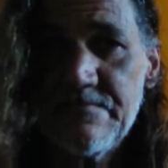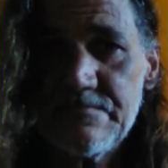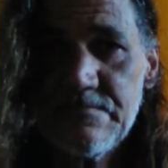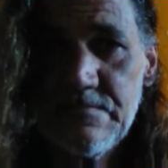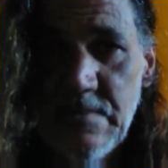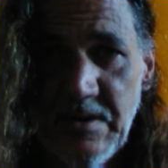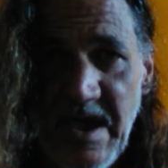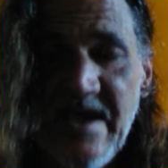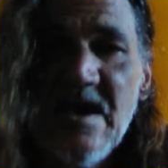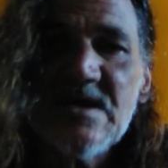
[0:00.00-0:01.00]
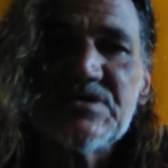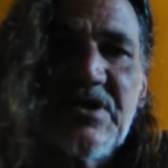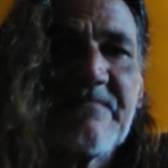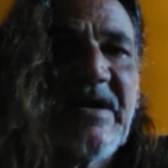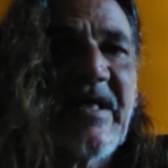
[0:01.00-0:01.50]
okay? Somebody
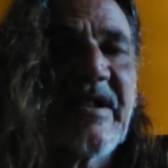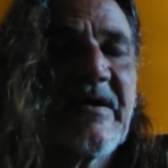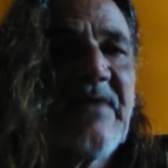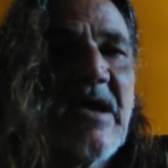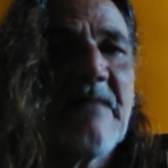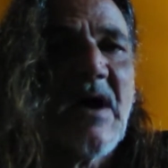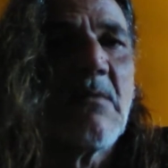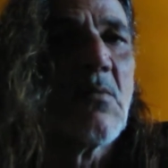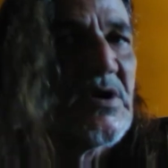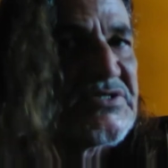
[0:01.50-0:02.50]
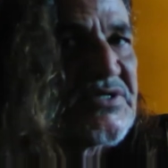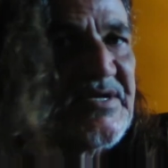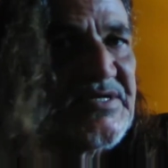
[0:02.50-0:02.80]
clear me up on which of these